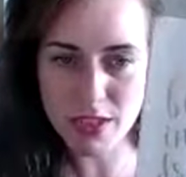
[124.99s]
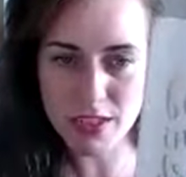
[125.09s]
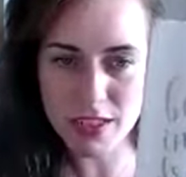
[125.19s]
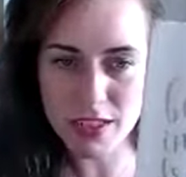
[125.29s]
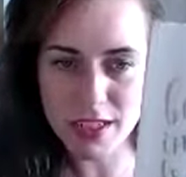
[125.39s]
It
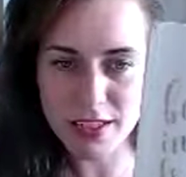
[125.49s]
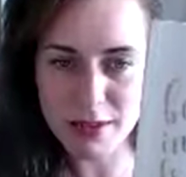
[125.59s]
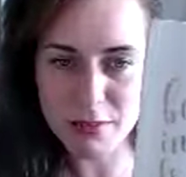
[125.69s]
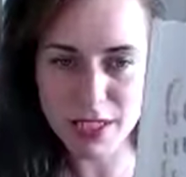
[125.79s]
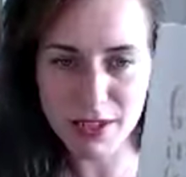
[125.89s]
says,
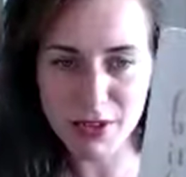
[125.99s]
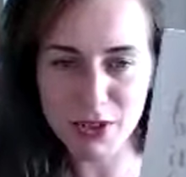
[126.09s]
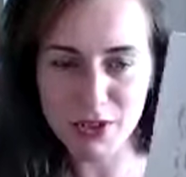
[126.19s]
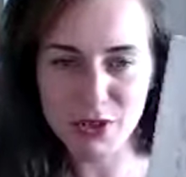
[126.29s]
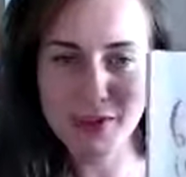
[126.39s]
Believe in
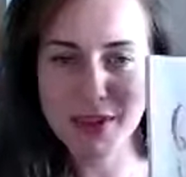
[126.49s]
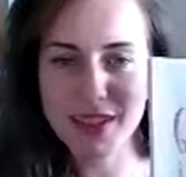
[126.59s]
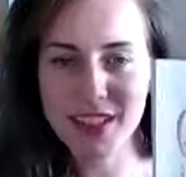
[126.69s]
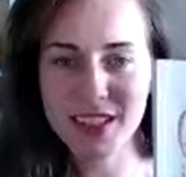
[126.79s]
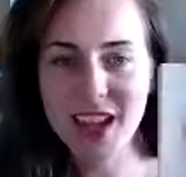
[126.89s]
Your
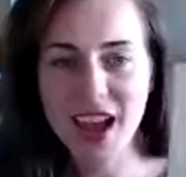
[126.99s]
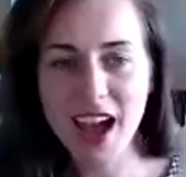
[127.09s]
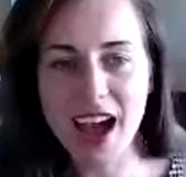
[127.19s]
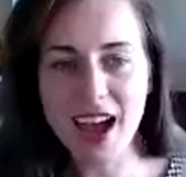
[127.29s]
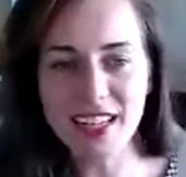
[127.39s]
Dreams.
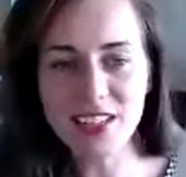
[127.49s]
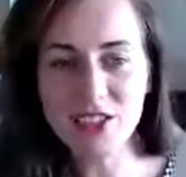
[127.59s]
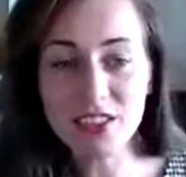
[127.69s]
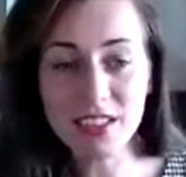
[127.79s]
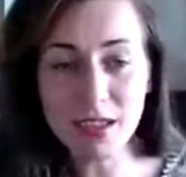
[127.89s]
And it's
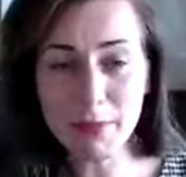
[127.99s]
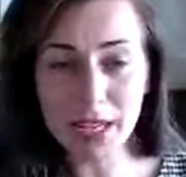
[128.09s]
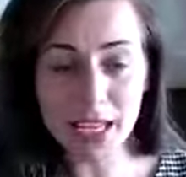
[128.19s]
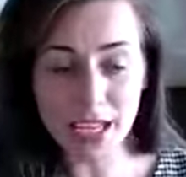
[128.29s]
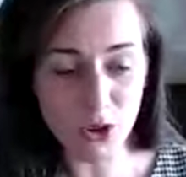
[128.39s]
just
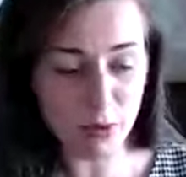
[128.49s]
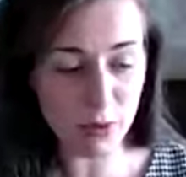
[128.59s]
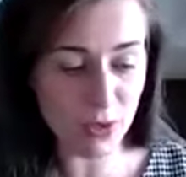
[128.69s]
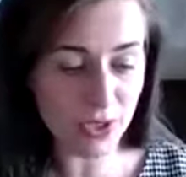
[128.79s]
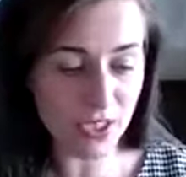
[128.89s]
simply a
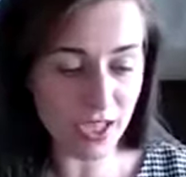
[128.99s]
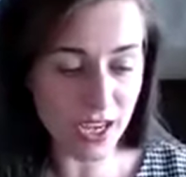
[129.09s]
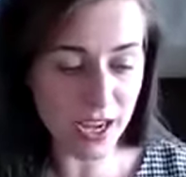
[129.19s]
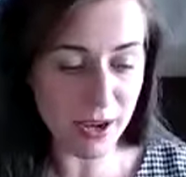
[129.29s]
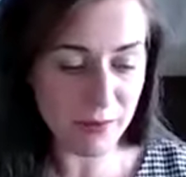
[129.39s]
notebook.
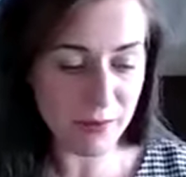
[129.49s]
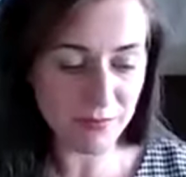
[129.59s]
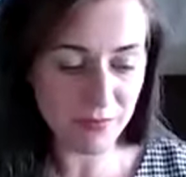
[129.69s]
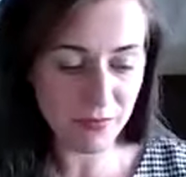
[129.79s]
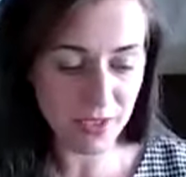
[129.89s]
And
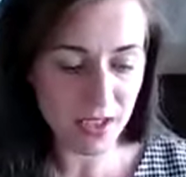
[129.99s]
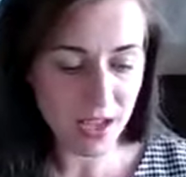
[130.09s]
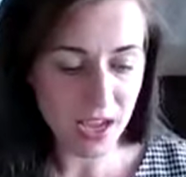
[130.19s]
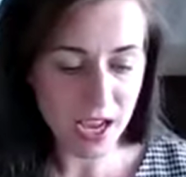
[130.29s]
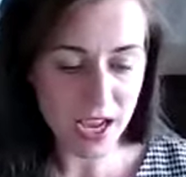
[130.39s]

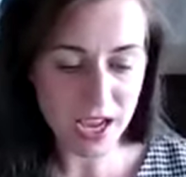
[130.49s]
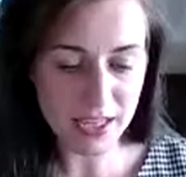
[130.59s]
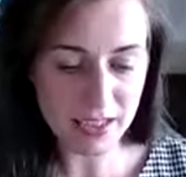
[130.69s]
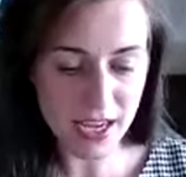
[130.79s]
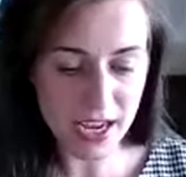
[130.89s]

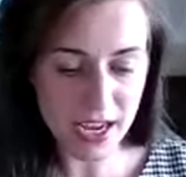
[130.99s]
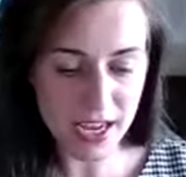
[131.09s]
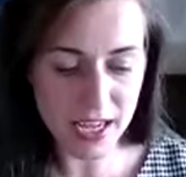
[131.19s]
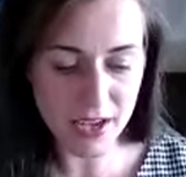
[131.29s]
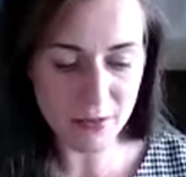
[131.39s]

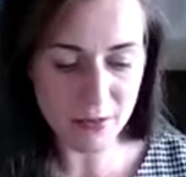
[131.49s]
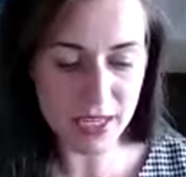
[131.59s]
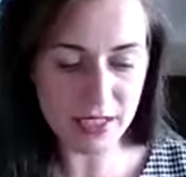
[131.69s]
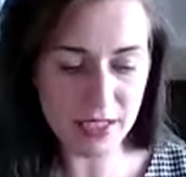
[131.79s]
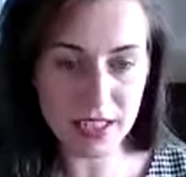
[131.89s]
I
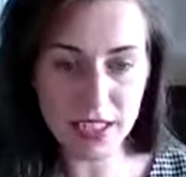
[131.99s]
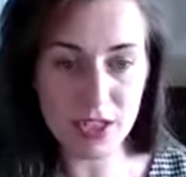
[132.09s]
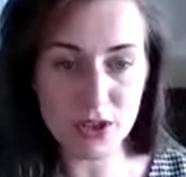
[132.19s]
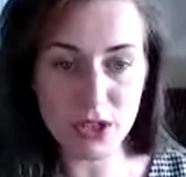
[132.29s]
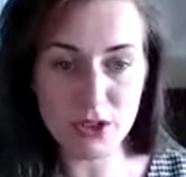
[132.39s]
basically,
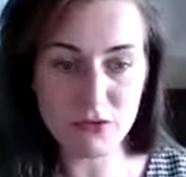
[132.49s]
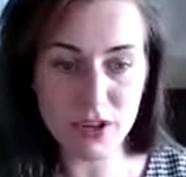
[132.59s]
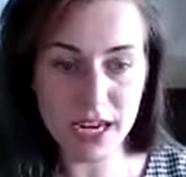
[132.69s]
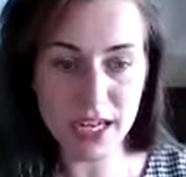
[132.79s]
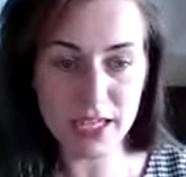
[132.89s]
I just
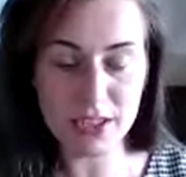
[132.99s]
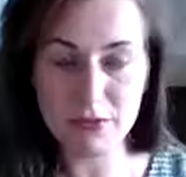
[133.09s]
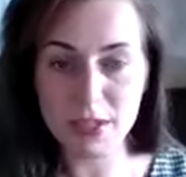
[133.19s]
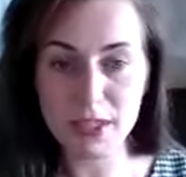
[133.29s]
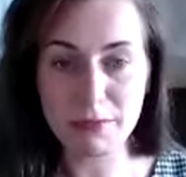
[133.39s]
write in it,
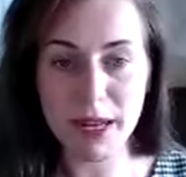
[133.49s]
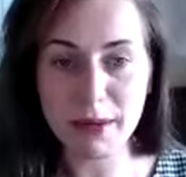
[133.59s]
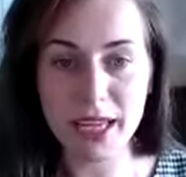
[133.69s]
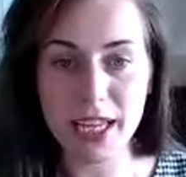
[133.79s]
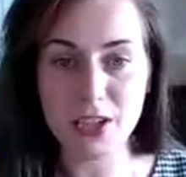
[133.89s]
this blank
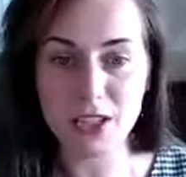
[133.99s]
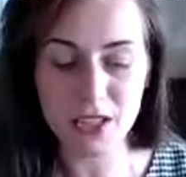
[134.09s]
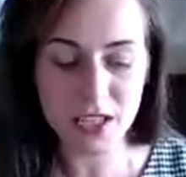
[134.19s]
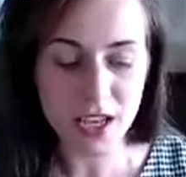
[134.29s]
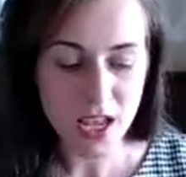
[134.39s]

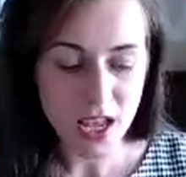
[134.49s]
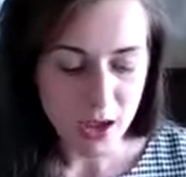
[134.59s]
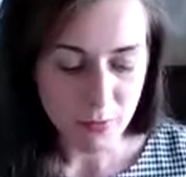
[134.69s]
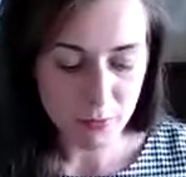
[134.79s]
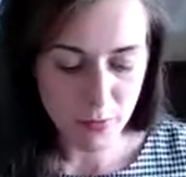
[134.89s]
pages.
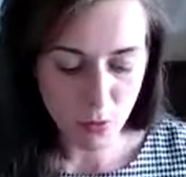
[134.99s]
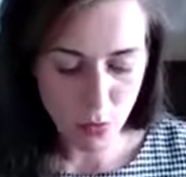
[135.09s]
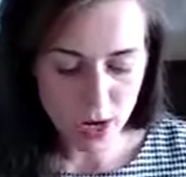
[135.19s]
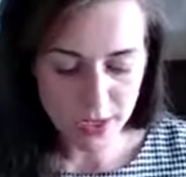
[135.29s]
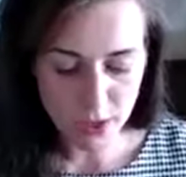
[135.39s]

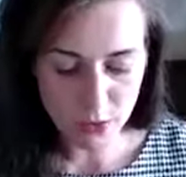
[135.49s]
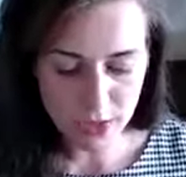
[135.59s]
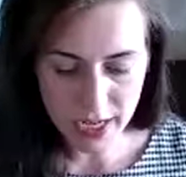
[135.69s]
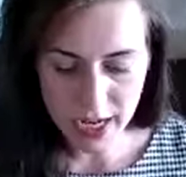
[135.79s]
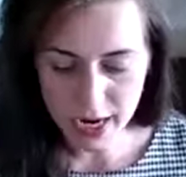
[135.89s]
What I do is
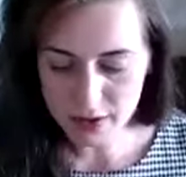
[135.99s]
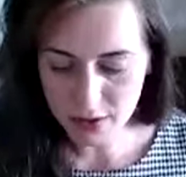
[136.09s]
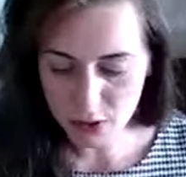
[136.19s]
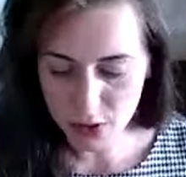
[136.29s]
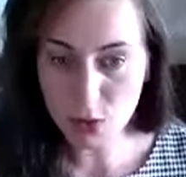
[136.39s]
I ask,
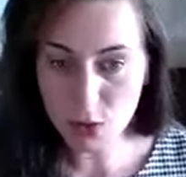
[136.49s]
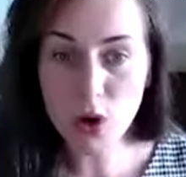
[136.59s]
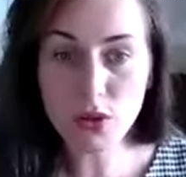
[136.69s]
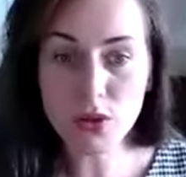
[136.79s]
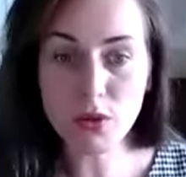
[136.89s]

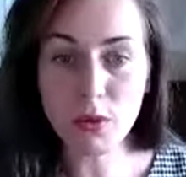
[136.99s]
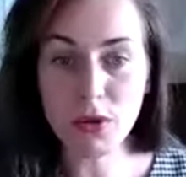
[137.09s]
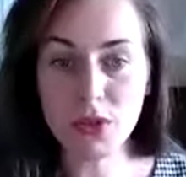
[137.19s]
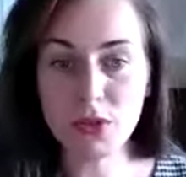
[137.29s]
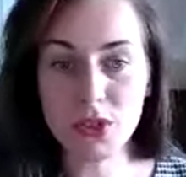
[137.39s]
what do I
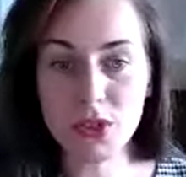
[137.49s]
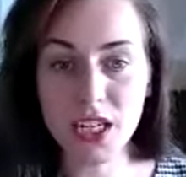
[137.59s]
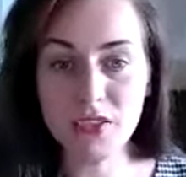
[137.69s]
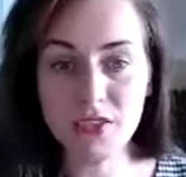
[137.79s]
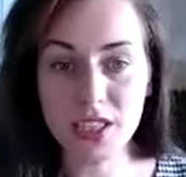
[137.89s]
want to
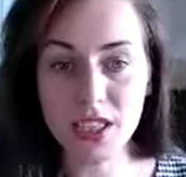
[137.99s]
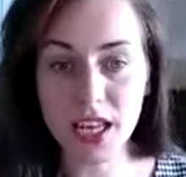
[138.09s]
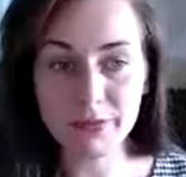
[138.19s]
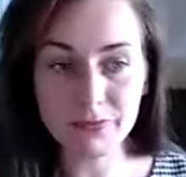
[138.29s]
achieve today?